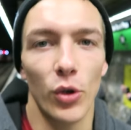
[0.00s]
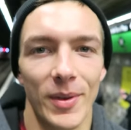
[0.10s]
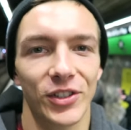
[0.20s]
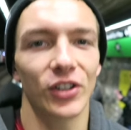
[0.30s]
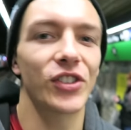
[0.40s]
We
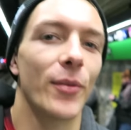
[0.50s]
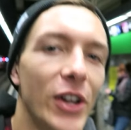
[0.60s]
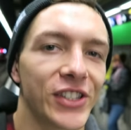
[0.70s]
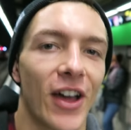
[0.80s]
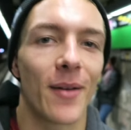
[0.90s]
missed our
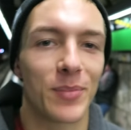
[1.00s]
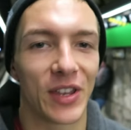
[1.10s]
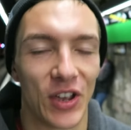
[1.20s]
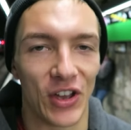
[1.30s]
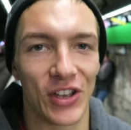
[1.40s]
subway stop
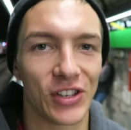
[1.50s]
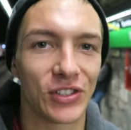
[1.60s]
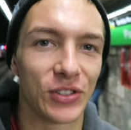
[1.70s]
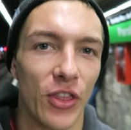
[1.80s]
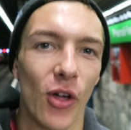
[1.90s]

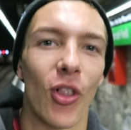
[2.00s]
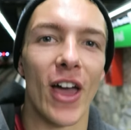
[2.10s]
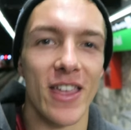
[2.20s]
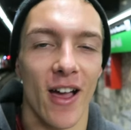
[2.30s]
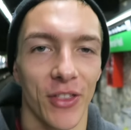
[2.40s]
because the
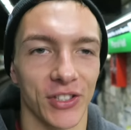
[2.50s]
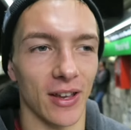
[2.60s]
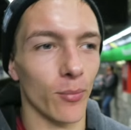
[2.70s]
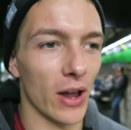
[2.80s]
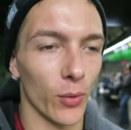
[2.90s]
light on the
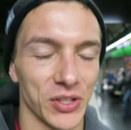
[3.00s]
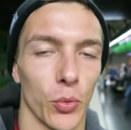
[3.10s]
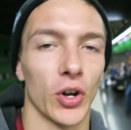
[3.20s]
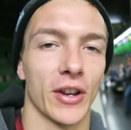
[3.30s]
subway wasn't